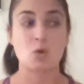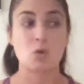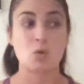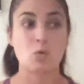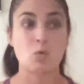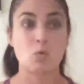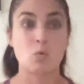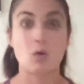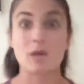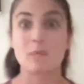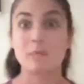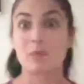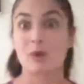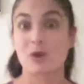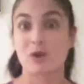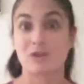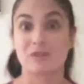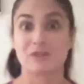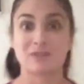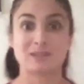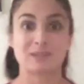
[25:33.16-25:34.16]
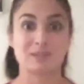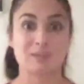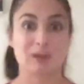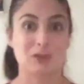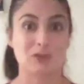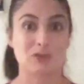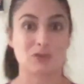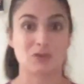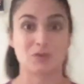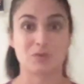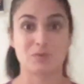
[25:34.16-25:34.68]
what part of the
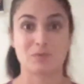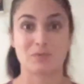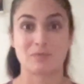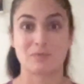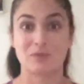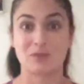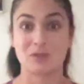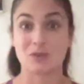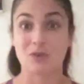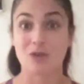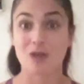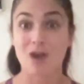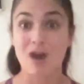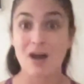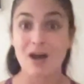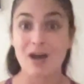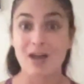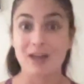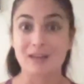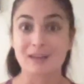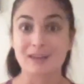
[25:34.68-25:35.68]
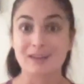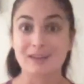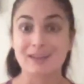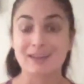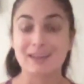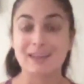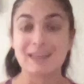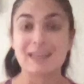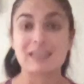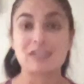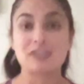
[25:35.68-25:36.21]
spectrum you're on.
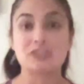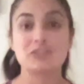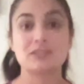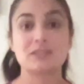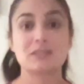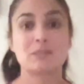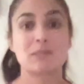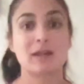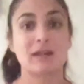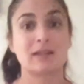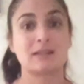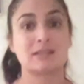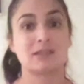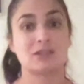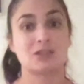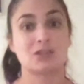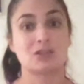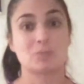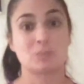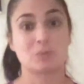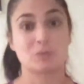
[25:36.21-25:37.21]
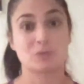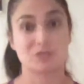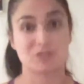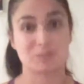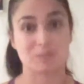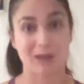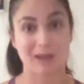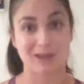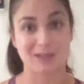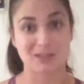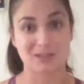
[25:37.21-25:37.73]
It just depends on your
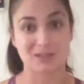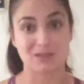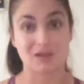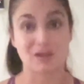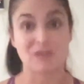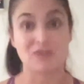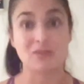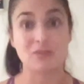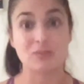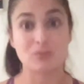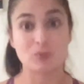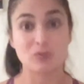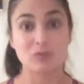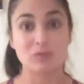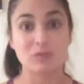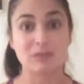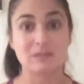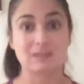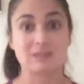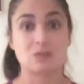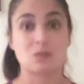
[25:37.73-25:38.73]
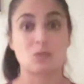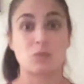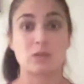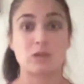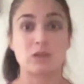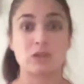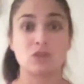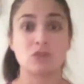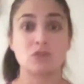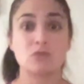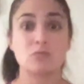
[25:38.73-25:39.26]
perspective of the movement. So
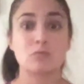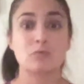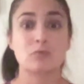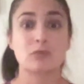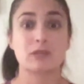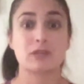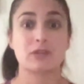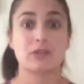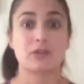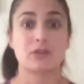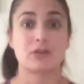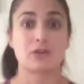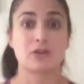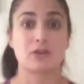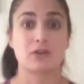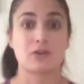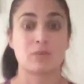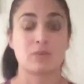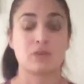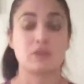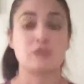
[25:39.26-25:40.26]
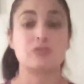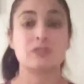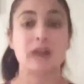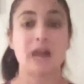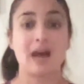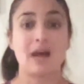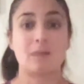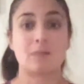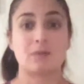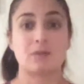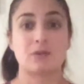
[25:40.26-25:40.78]
when you
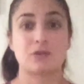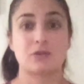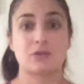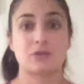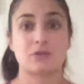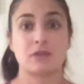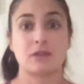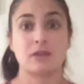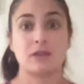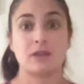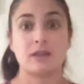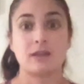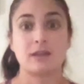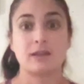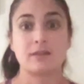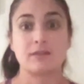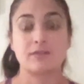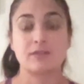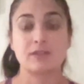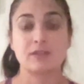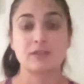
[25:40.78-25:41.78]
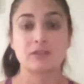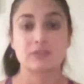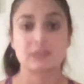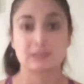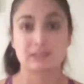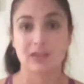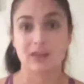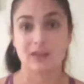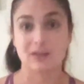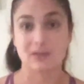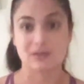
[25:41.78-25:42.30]
tap your fingers
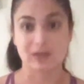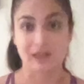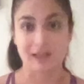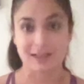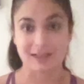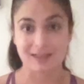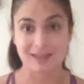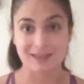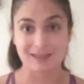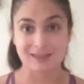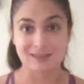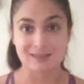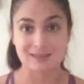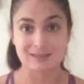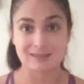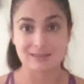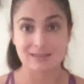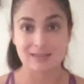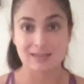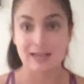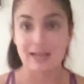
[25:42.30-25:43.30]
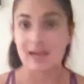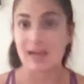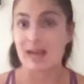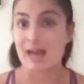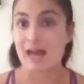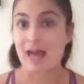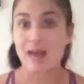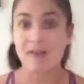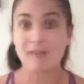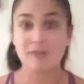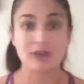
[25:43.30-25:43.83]
together like this,
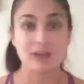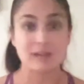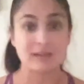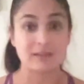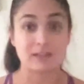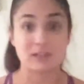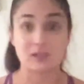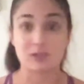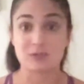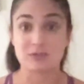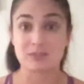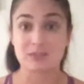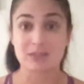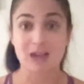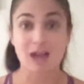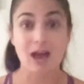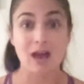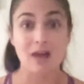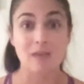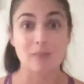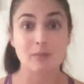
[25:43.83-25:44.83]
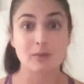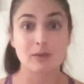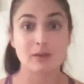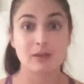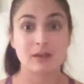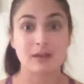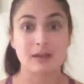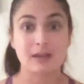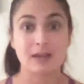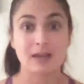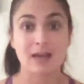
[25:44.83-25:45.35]
and then you stop,
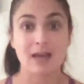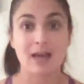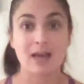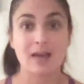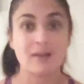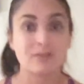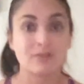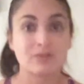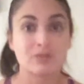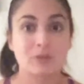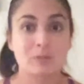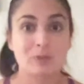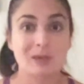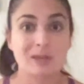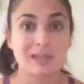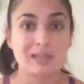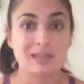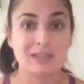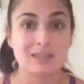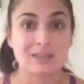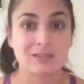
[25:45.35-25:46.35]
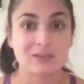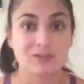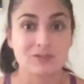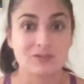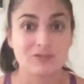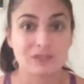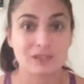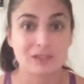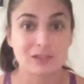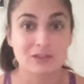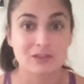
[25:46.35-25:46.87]
everybody can
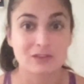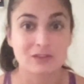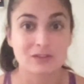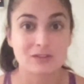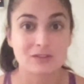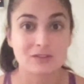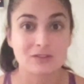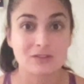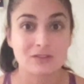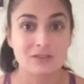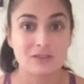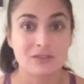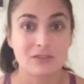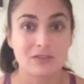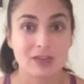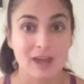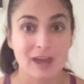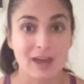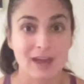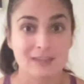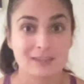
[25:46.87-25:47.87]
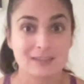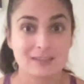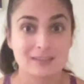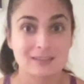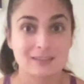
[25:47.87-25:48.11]
feel that.